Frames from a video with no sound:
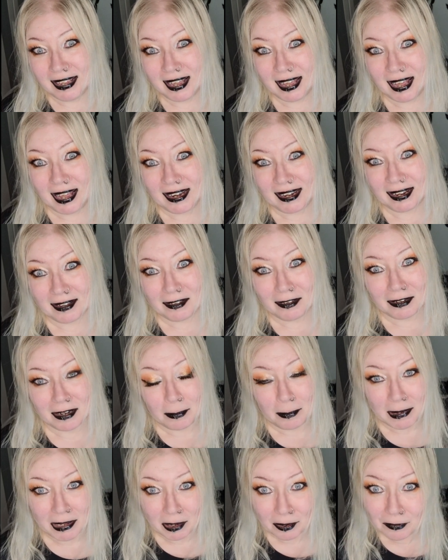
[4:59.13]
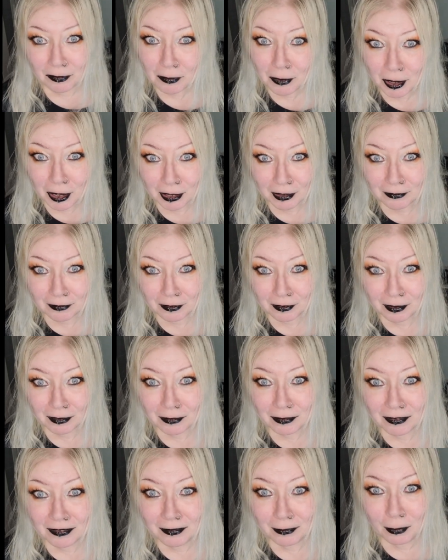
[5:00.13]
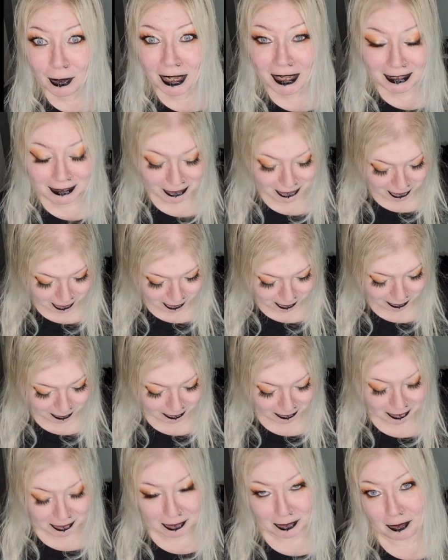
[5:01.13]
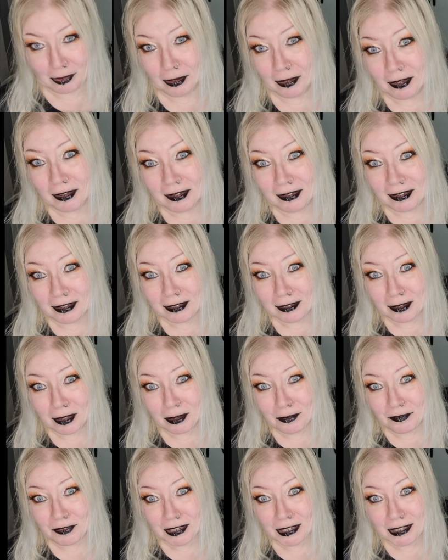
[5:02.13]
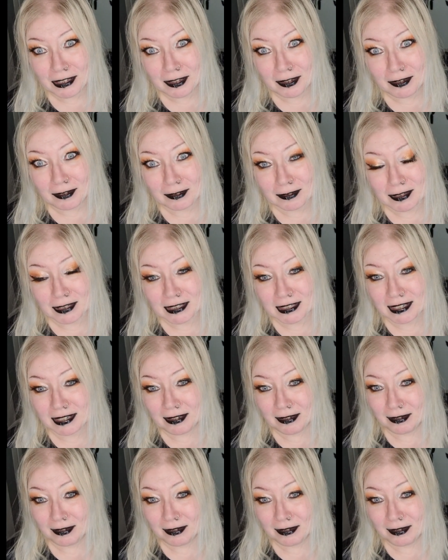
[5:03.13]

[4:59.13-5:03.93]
And I'm gonna be off work for a while too, so comfy clothes